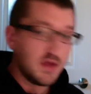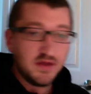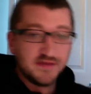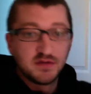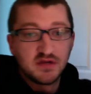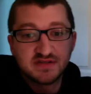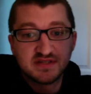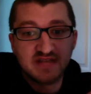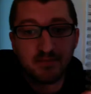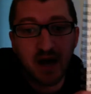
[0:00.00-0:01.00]
So here's the
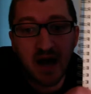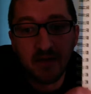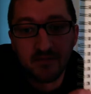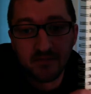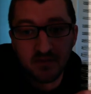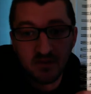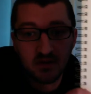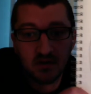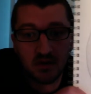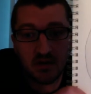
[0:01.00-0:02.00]
same pie.
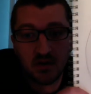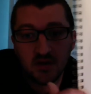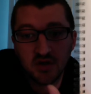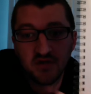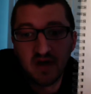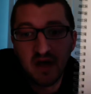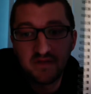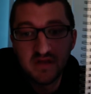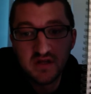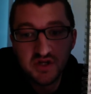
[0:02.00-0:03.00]
You've got
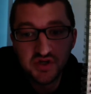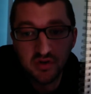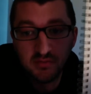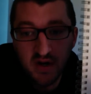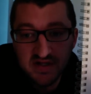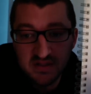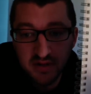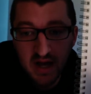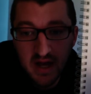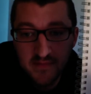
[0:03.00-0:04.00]
the initial money
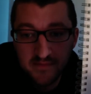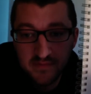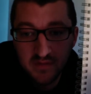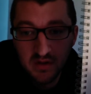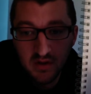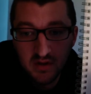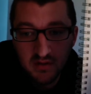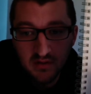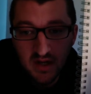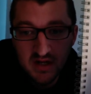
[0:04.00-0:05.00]
supply,
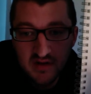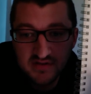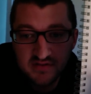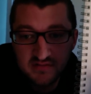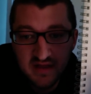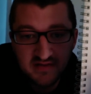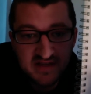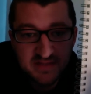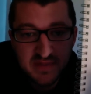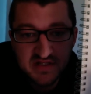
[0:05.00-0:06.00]
and here's
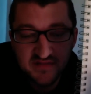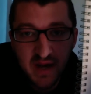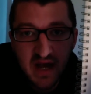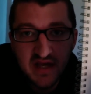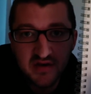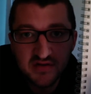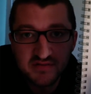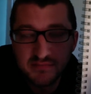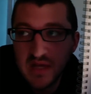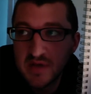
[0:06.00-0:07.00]
this piece of pie here
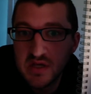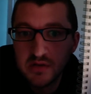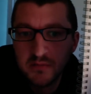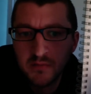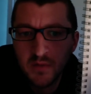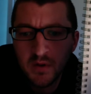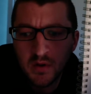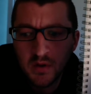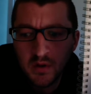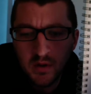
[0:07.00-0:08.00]
is maybe
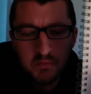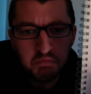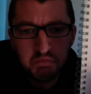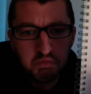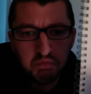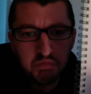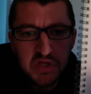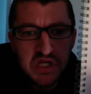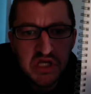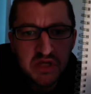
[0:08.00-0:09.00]

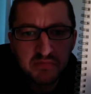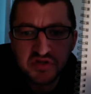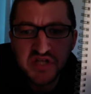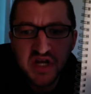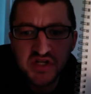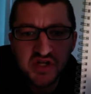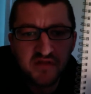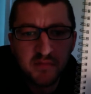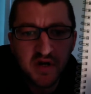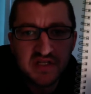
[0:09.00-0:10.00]
the percentage of
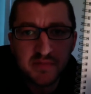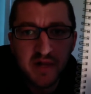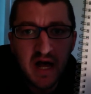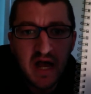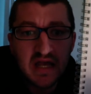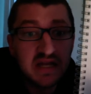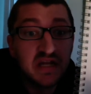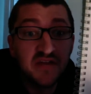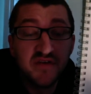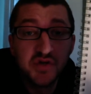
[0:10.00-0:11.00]
the money supply an
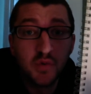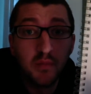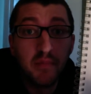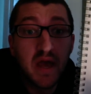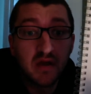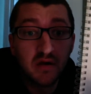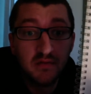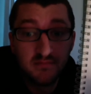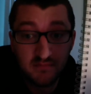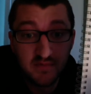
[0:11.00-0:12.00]
individual bank
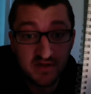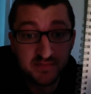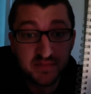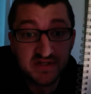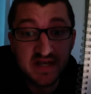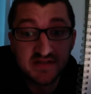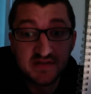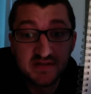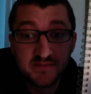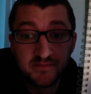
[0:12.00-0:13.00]
possesses.